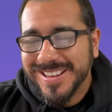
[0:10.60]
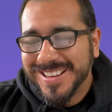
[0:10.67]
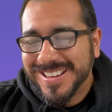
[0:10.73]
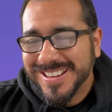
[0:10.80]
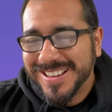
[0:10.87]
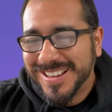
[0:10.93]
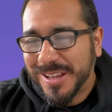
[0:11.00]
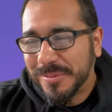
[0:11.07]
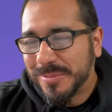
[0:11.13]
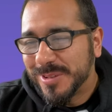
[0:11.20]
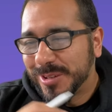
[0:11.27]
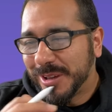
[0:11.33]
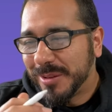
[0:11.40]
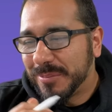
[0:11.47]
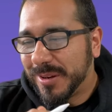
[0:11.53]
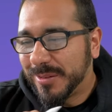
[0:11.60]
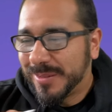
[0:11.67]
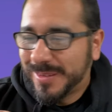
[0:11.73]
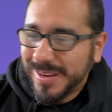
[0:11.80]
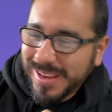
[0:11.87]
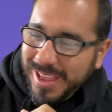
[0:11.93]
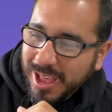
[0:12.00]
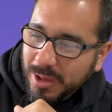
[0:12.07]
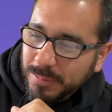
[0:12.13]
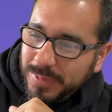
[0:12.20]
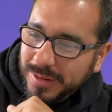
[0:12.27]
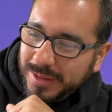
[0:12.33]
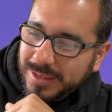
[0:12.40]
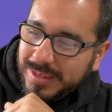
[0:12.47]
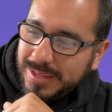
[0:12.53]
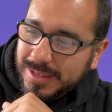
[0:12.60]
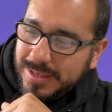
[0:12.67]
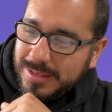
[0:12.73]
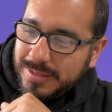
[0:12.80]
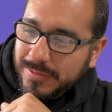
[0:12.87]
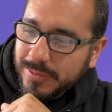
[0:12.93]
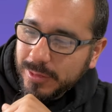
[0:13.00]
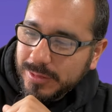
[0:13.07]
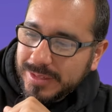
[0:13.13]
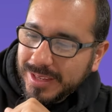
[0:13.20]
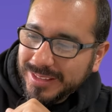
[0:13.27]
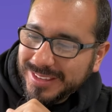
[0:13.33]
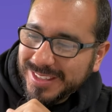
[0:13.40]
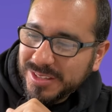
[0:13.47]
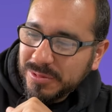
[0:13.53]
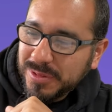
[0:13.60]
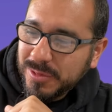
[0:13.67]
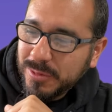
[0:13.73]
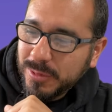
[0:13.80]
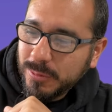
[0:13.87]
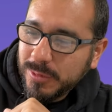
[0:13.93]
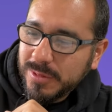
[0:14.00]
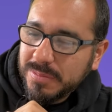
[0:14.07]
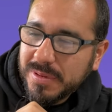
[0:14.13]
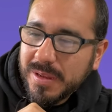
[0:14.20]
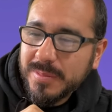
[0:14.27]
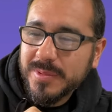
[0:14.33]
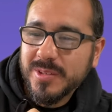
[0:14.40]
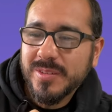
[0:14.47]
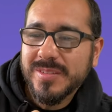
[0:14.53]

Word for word: Um, so I've been helping tons of folks out this week with word problems.